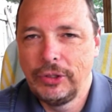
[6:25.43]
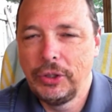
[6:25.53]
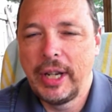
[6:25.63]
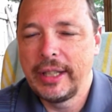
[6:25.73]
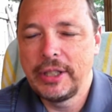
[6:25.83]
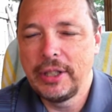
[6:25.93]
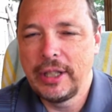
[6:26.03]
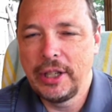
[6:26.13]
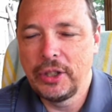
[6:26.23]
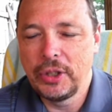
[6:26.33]
your next
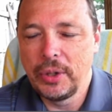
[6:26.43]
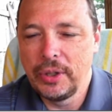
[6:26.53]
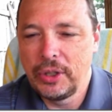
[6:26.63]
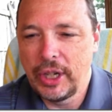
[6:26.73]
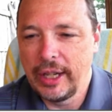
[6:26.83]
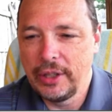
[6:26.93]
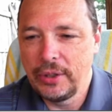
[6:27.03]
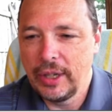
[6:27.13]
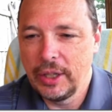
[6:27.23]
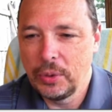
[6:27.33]
decision is going to
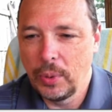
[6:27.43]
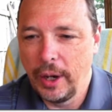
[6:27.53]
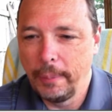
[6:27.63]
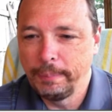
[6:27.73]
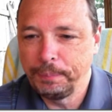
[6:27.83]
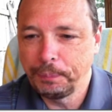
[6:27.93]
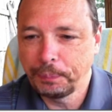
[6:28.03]
change as well.